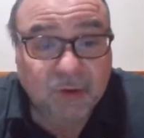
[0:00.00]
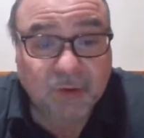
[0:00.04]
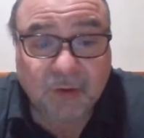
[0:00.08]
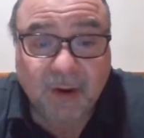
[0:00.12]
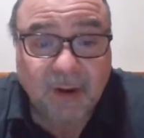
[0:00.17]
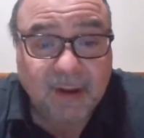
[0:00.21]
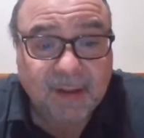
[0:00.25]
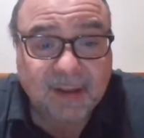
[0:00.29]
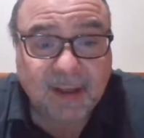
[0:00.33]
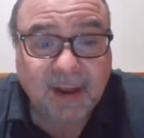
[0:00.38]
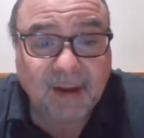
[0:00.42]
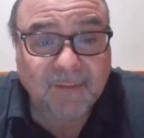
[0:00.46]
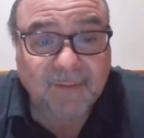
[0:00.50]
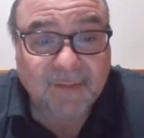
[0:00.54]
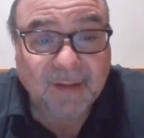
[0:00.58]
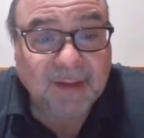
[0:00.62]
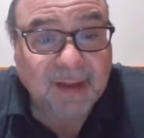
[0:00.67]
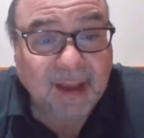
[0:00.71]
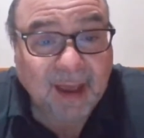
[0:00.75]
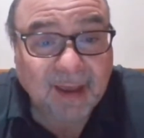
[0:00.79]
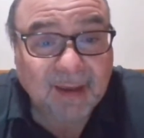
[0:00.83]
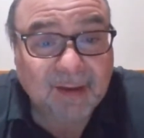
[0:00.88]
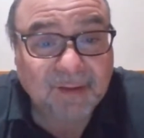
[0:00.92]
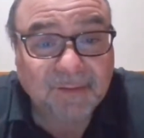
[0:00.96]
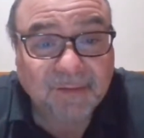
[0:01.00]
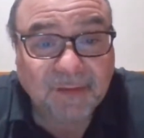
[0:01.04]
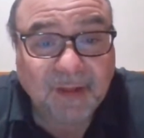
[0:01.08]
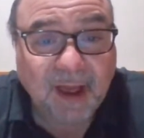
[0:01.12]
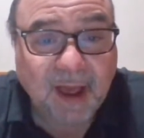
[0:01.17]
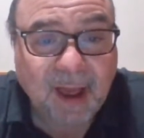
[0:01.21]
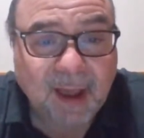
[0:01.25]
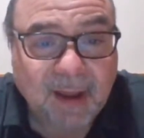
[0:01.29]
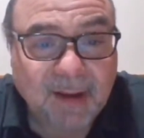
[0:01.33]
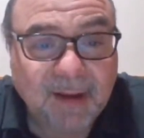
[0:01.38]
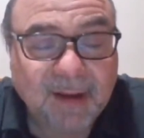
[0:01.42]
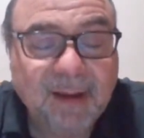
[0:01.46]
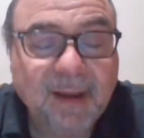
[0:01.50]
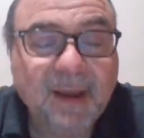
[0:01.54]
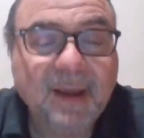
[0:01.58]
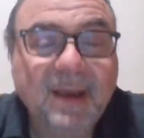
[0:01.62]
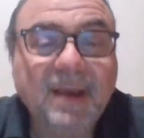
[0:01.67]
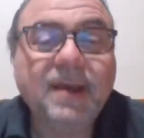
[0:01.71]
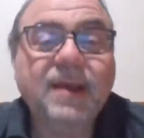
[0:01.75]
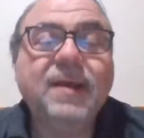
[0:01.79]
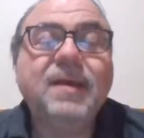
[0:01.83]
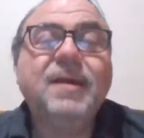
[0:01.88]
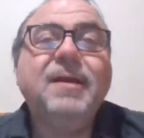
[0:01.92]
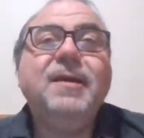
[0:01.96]
trunks out of an Italian flag.
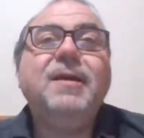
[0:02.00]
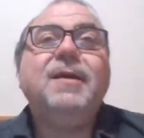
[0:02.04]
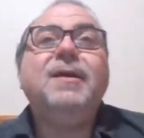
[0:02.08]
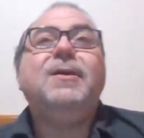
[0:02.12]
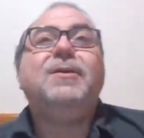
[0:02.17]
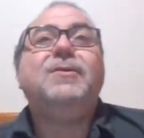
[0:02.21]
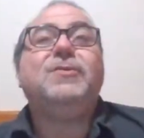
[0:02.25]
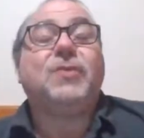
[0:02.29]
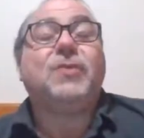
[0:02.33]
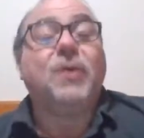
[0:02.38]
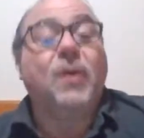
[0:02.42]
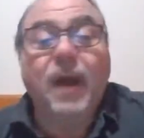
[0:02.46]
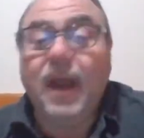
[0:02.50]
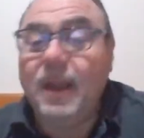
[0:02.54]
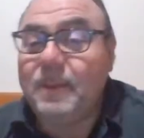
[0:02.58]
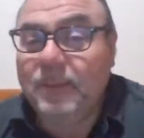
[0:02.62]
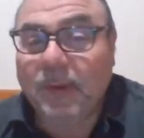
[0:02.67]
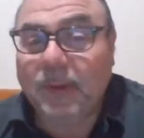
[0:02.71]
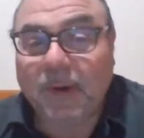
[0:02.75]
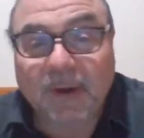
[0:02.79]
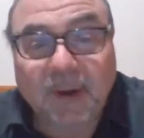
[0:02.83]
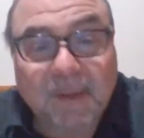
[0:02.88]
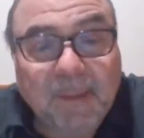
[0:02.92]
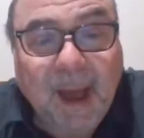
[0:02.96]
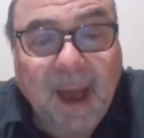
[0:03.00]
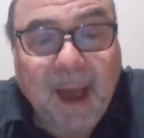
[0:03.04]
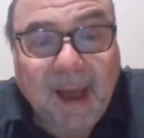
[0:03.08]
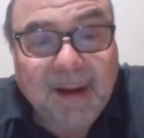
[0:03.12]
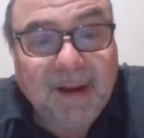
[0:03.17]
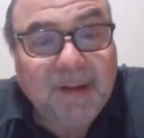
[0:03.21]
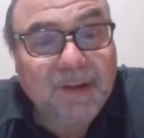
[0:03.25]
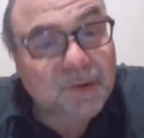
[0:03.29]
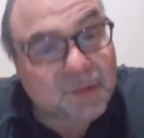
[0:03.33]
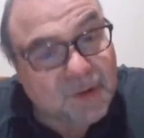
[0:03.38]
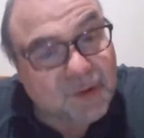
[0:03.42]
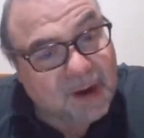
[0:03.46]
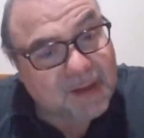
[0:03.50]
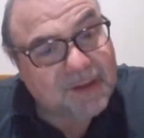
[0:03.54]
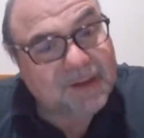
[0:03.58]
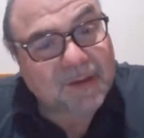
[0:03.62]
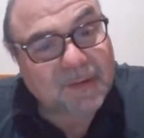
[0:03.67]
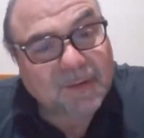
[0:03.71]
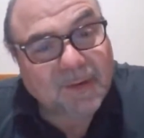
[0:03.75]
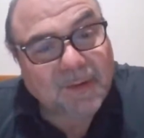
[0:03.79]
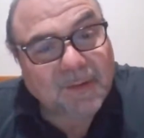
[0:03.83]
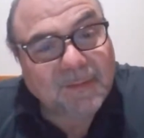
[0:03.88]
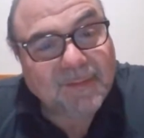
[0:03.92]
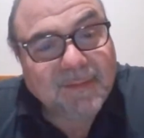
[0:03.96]
So I put them on in the
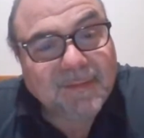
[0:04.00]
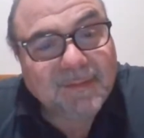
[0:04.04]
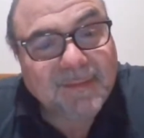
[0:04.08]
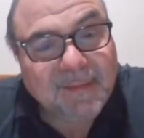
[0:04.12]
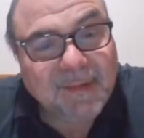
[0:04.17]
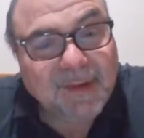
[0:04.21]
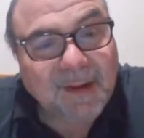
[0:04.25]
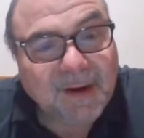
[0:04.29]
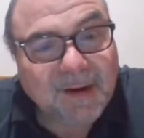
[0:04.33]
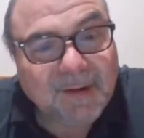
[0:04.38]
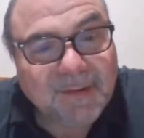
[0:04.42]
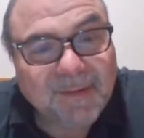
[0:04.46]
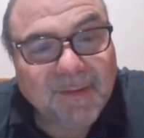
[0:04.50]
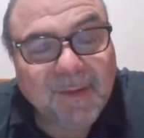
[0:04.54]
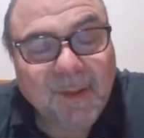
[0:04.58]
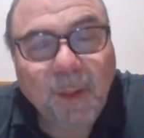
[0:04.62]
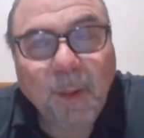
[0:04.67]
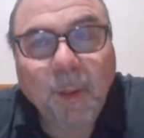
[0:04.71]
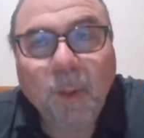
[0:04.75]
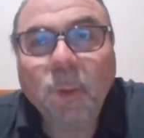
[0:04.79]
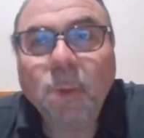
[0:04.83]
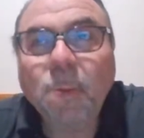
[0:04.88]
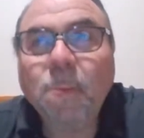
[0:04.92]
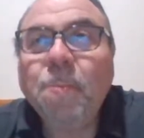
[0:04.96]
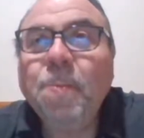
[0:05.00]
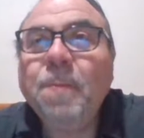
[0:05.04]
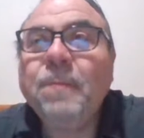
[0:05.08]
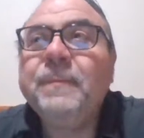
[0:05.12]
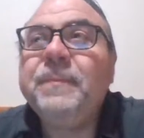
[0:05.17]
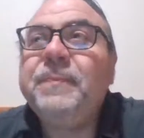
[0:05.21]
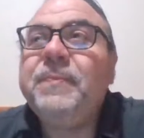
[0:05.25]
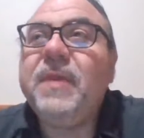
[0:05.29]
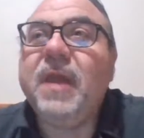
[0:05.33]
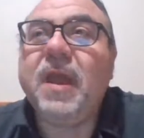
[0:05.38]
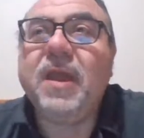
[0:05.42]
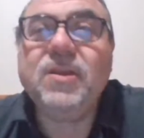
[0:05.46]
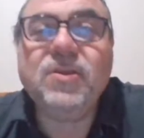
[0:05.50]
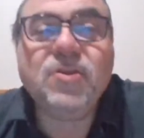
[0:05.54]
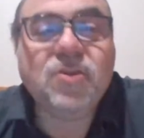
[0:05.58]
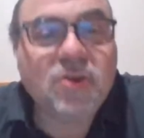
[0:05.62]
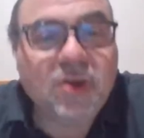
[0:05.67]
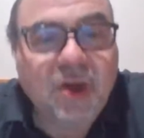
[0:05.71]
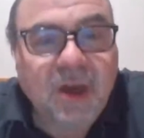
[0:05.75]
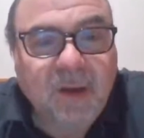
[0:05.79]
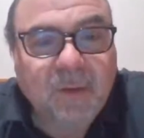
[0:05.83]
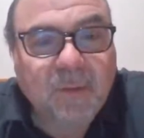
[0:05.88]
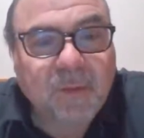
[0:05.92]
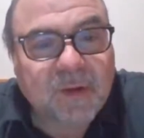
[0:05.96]
dressing room, you know, and
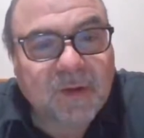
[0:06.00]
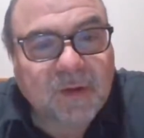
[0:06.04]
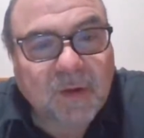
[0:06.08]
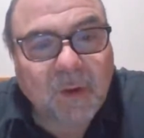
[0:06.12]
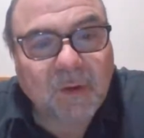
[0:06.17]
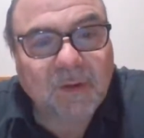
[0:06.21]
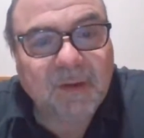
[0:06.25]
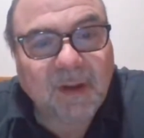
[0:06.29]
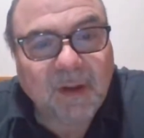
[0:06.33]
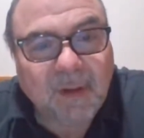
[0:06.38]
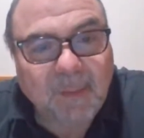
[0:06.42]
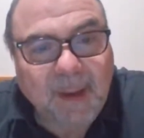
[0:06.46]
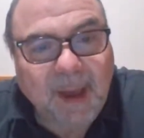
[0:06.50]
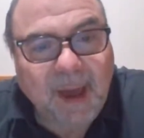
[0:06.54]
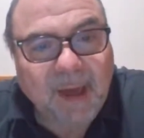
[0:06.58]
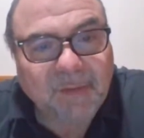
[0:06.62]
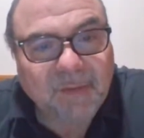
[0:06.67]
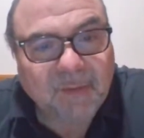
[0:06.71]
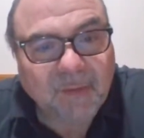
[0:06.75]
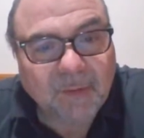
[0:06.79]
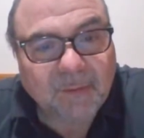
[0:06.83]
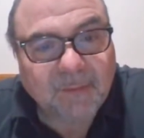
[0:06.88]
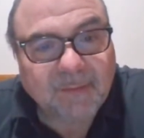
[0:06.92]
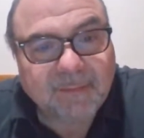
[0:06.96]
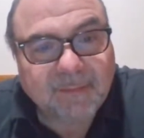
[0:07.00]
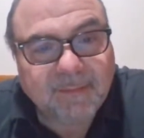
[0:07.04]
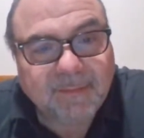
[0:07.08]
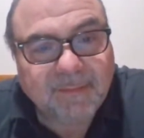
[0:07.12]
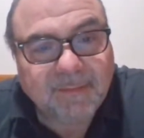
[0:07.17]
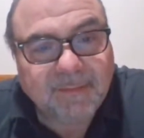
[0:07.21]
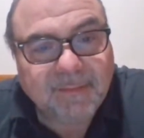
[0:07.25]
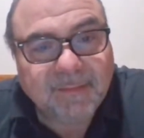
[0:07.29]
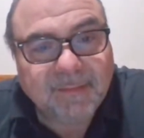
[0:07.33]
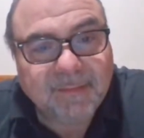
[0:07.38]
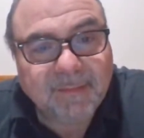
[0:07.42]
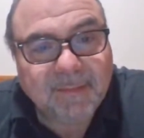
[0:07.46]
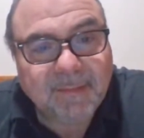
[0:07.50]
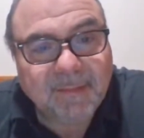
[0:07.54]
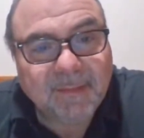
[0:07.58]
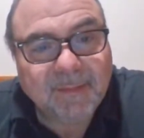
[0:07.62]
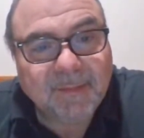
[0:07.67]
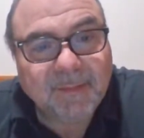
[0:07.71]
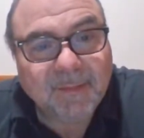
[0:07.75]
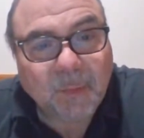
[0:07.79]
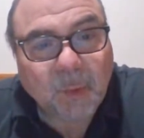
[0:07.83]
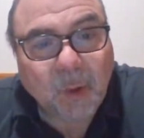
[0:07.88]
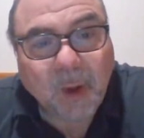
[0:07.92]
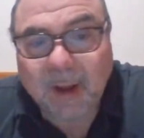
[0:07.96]
Sheik was going to the bathroom,
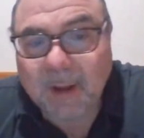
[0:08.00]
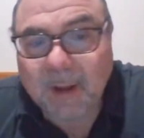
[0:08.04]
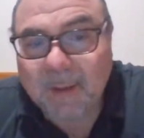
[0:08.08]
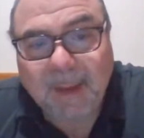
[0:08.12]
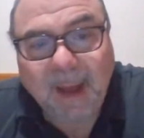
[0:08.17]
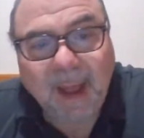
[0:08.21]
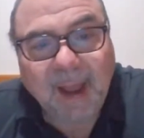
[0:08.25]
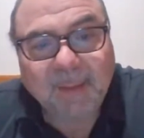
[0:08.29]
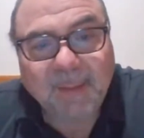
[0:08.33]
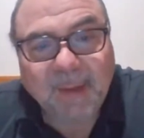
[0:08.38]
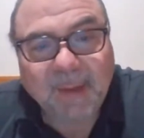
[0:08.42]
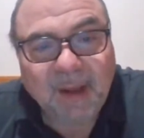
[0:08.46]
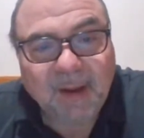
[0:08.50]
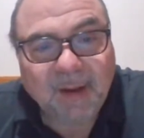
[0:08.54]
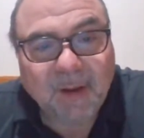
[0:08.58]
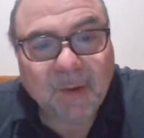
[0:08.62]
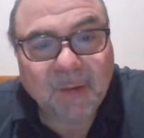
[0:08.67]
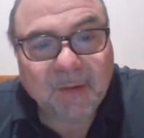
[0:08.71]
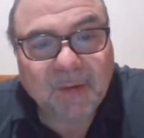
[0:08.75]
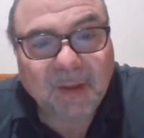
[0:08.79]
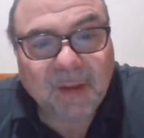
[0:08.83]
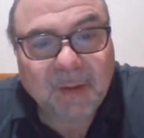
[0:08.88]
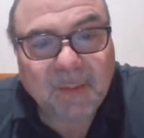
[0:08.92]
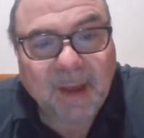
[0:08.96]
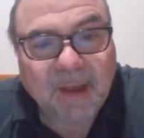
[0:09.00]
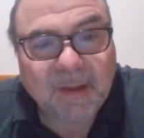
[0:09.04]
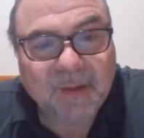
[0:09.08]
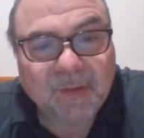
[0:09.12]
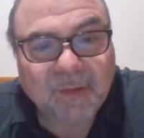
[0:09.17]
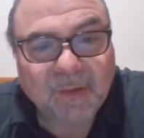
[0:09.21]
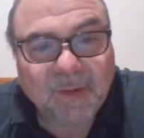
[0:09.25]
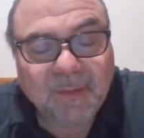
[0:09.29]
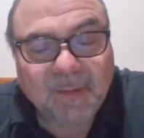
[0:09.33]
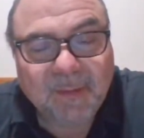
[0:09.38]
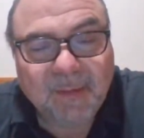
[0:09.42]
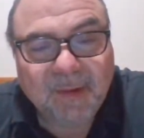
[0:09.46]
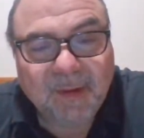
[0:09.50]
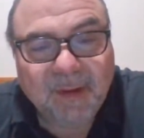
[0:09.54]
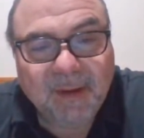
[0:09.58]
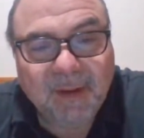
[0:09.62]
walking by me, going to the men's room.